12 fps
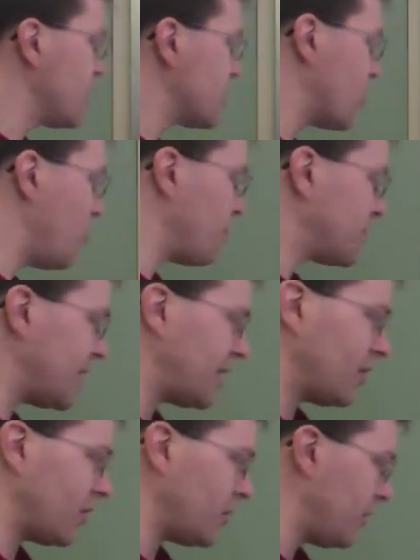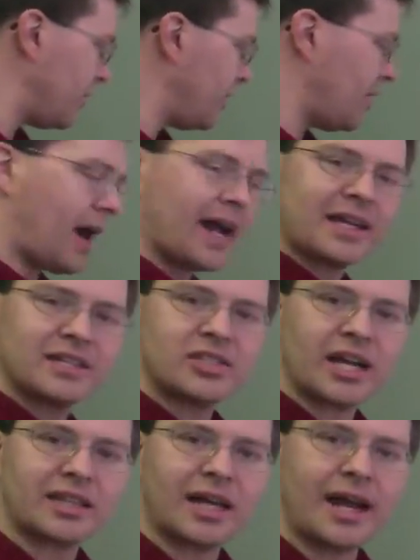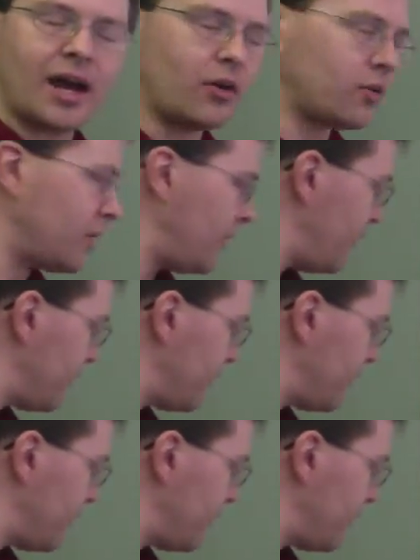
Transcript: So in particular, I can check that out